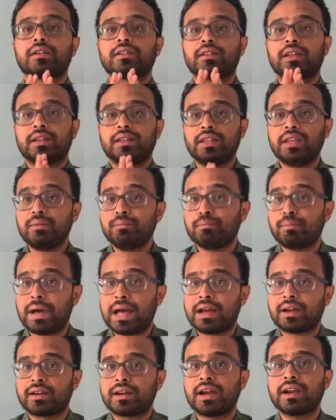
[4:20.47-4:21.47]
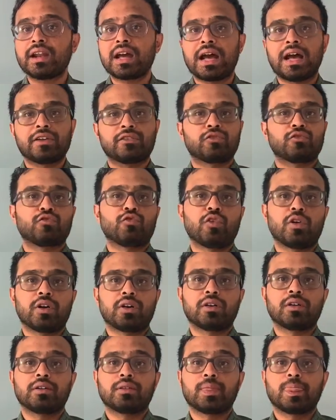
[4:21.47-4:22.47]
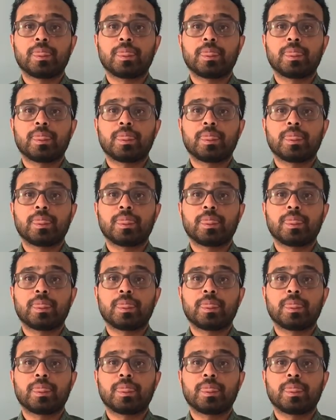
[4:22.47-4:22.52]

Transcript: that the bank had asked for.